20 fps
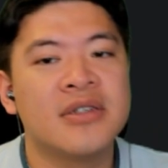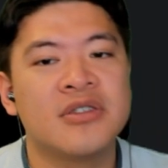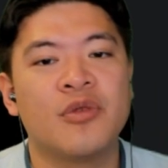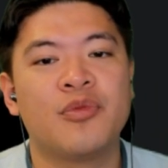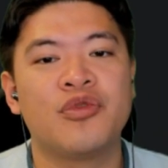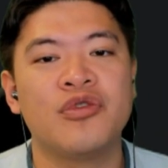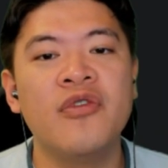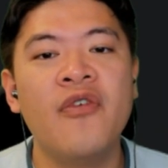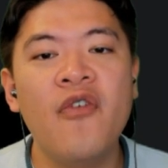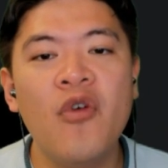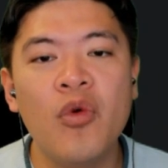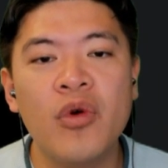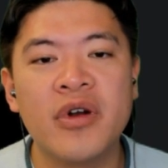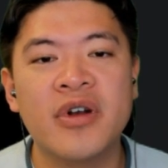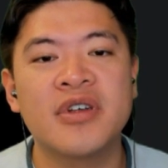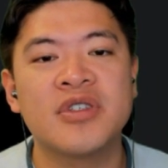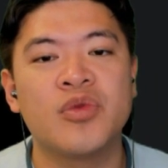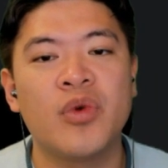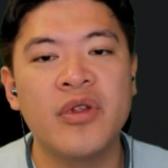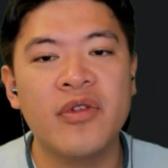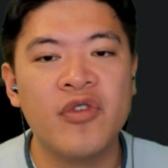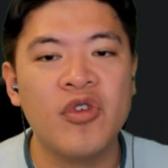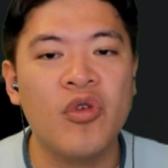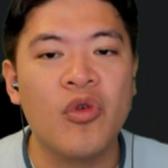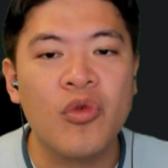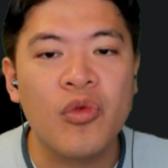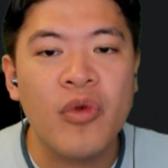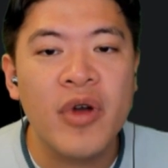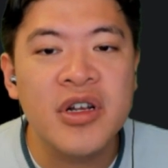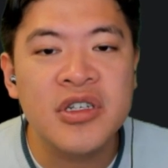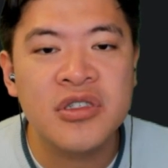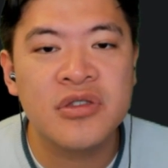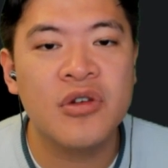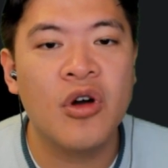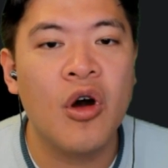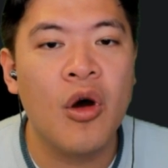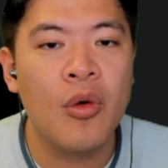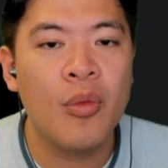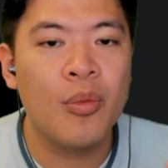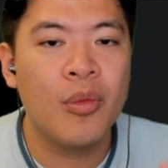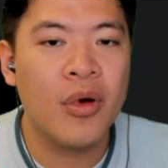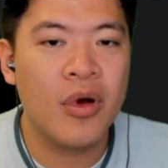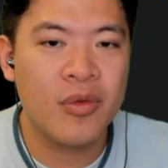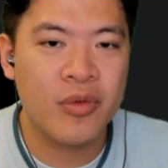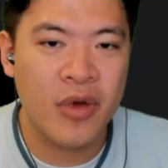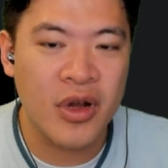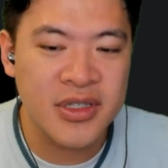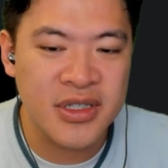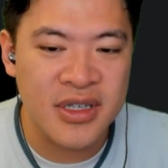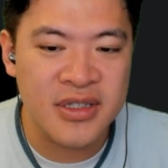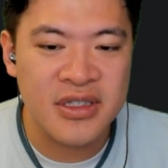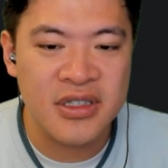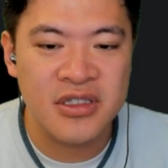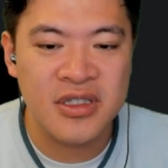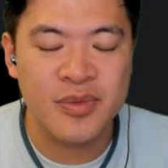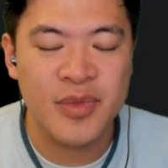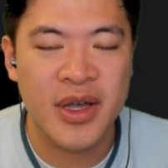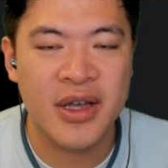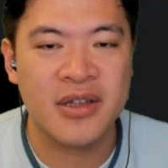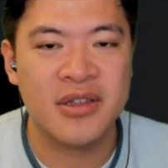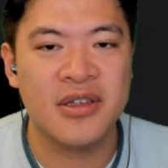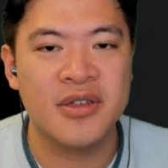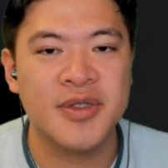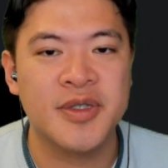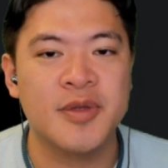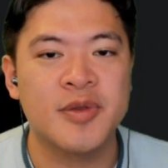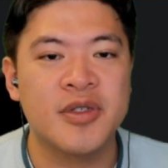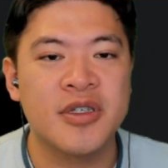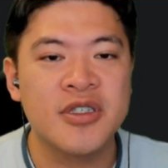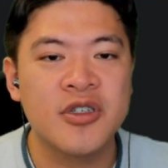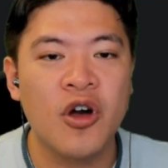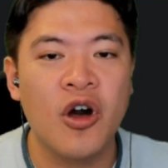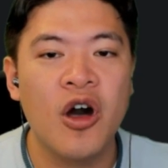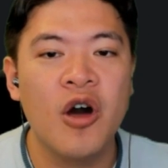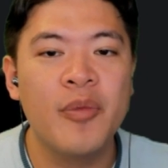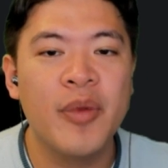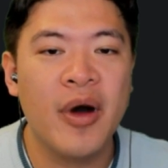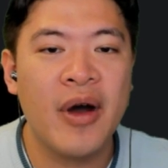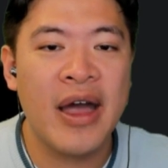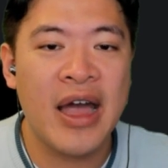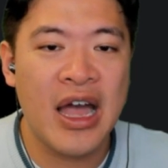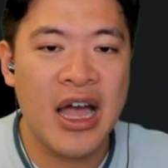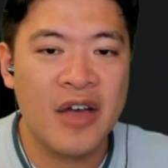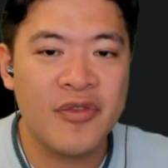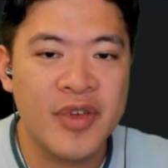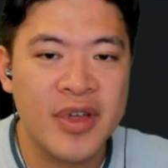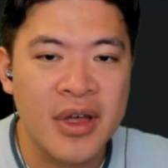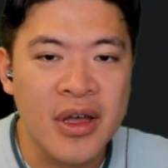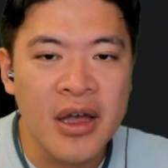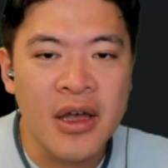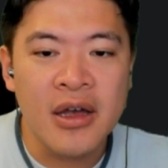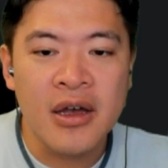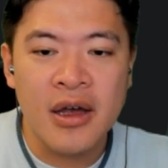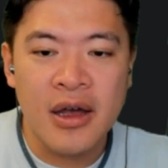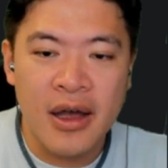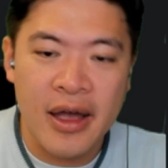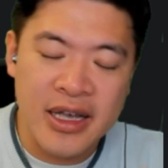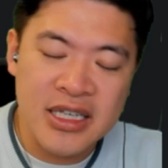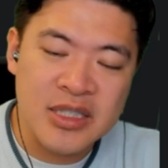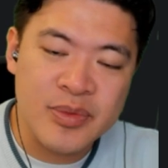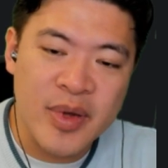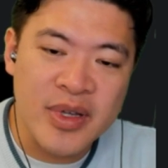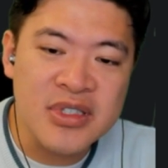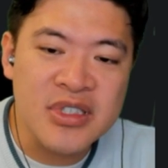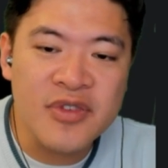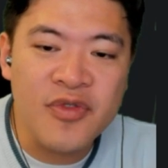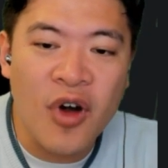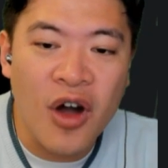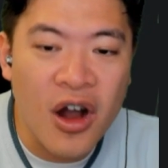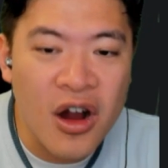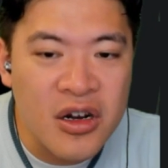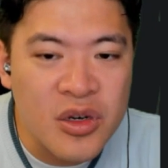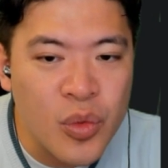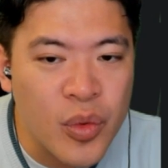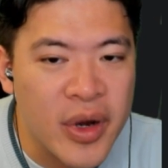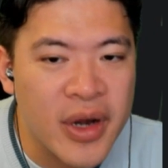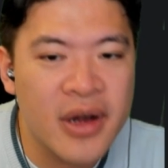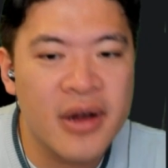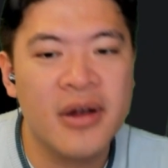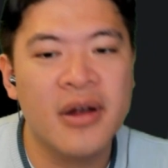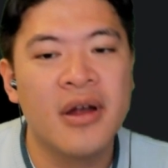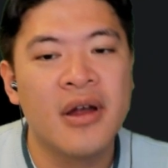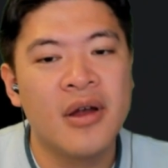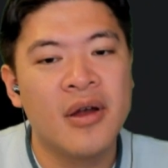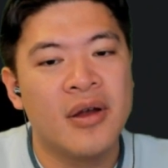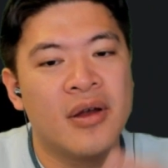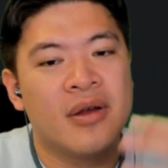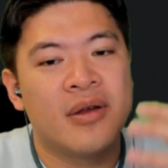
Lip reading: So proof of work is one of the original consensus mechanisms. It's all about having expensive hardware,